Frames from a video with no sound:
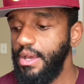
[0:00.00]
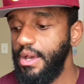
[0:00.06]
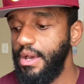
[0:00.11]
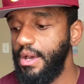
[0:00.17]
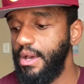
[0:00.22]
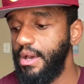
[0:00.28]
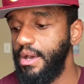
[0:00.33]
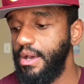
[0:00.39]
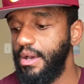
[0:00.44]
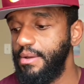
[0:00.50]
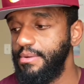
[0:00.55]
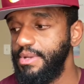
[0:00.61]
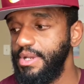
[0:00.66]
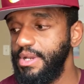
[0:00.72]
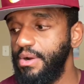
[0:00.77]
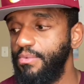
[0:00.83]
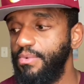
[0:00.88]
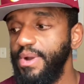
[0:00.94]
uh,
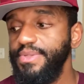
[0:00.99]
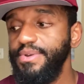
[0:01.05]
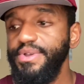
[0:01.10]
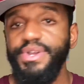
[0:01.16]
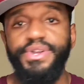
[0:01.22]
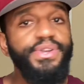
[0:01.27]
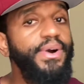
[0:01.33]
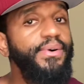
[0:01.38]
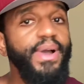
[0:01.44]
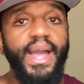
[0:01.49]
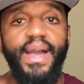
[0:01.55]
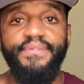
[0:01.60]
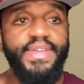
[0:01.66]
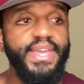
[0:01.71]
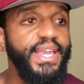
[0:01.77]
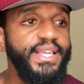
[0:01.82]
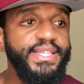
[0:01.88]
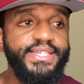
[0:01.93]
you know, whether you don't
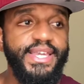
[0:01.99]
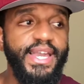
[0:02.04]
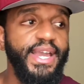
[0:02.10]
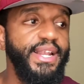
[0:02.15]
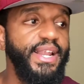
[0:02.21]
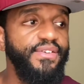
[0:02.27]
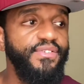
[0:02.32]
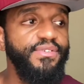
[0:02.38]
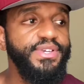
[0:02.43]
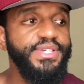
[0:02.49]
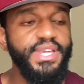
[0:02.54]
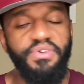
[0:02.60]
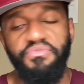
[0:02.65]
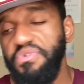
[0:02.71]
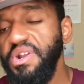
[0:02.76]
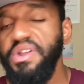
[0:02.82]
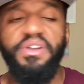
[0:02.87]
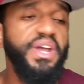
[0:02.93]
have kids yet and everyone's
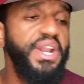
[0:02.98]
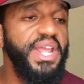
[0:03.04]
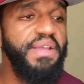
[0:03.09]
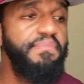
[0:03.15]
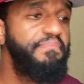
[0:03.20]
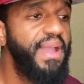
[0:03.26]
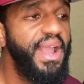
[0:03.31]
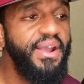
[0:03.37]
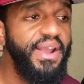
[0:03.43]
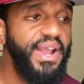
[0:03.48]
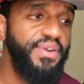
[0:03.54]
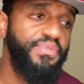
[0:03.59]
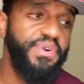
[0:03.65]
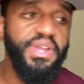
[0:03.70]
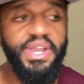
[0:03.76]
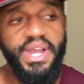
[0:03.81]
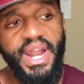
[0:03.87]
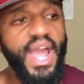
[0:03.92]
saying, when are you going to get married?
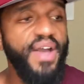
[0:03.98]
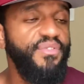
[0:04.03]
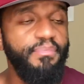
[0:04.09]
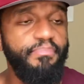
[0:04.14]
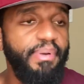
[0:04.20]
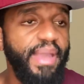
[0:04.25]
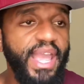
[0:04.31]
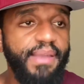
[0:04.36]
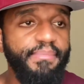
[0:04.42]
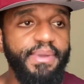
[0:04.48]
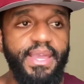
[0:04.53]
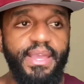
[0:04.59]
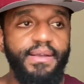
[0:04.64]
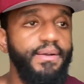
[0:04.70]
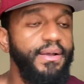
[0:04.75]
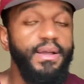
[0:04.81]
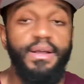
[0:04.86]
When are you going to have a baby?